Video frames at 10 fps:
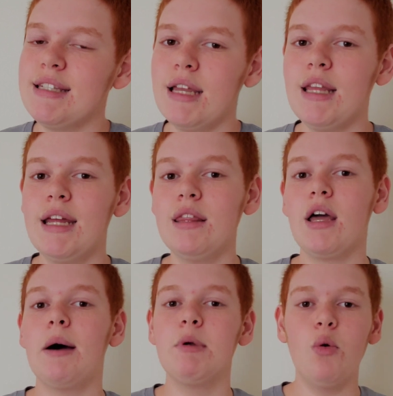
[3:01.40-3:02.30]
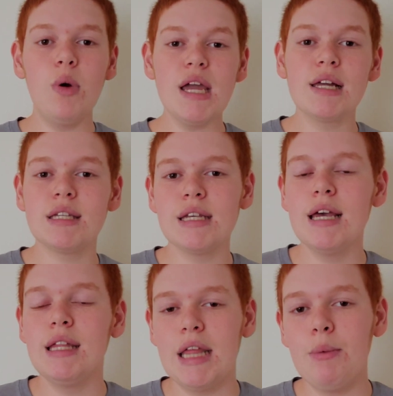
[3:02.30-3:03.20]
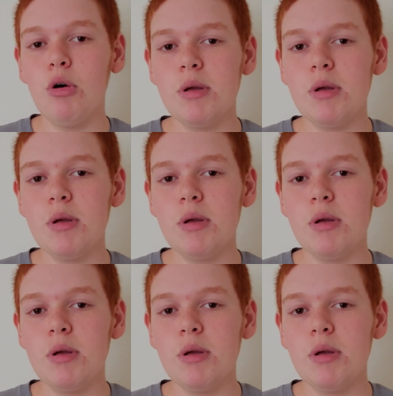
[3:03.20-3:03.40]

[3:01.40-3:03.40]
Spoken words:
said that in the coming weeks, they will